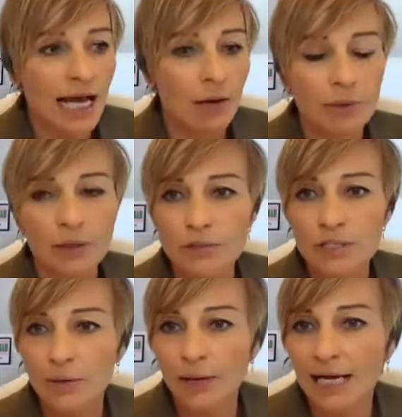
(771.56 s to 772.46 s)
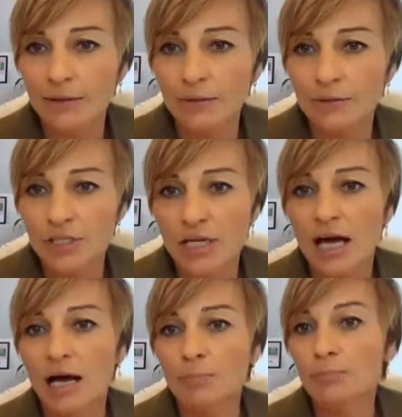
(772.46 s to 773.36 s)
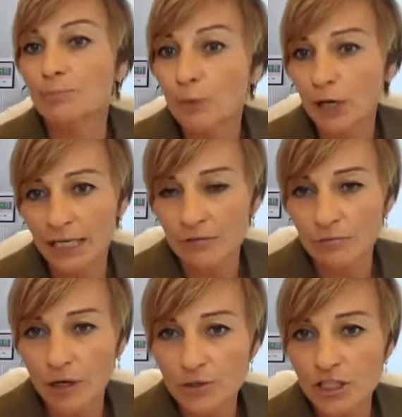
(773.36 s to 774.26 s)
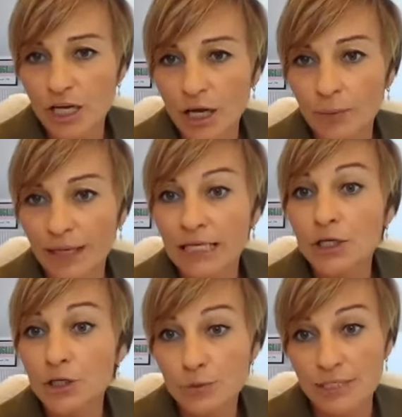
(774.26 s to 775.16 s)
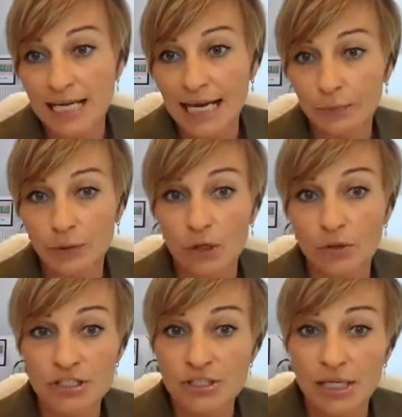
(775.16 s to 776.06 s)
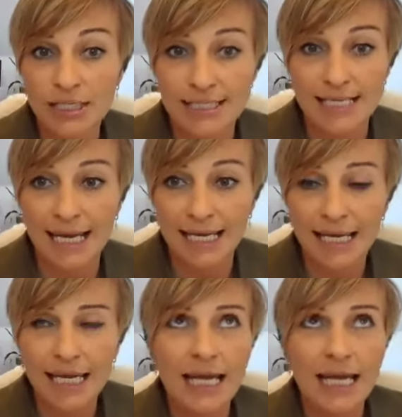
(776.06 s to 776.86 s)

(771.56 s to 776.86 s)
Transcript: and we also held a brilliant roadshow in Newtown on Sunday.